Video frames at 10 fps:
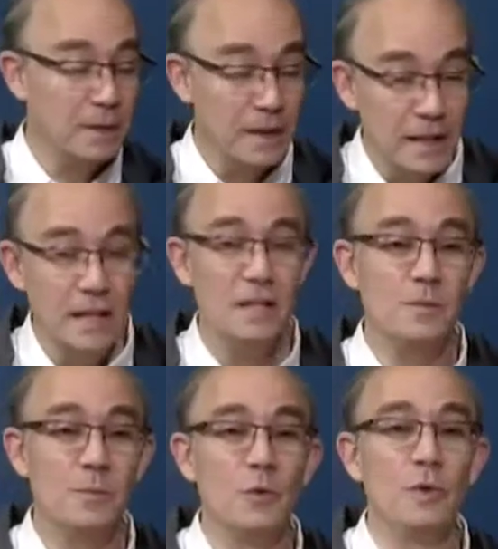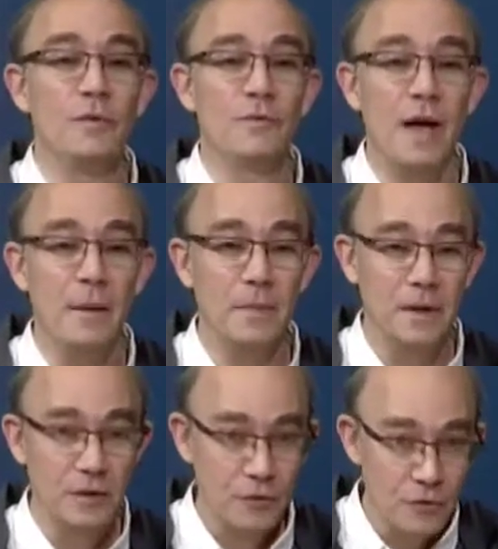please put a
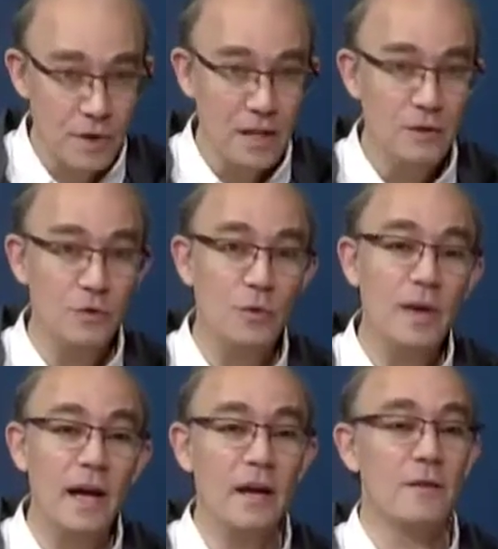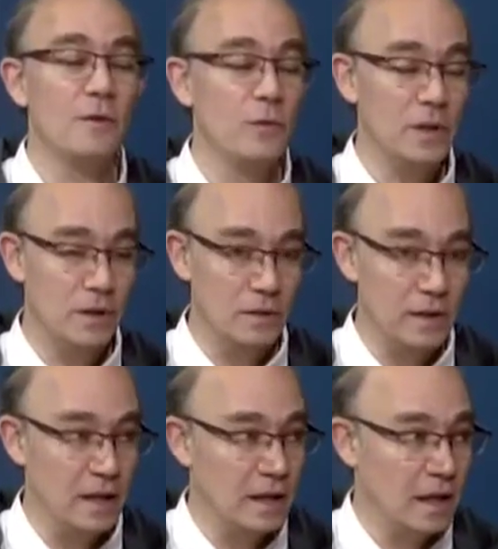family tree together with their
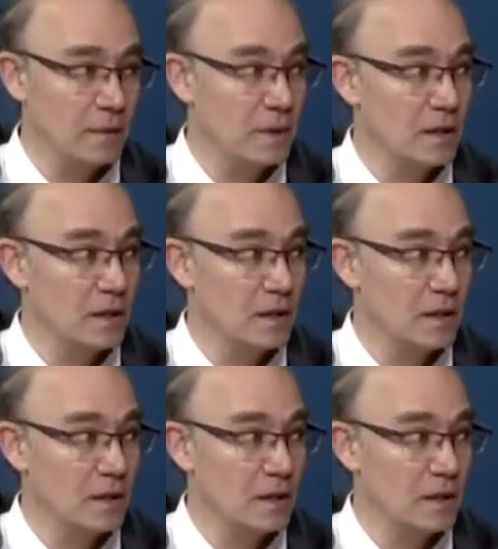DNA,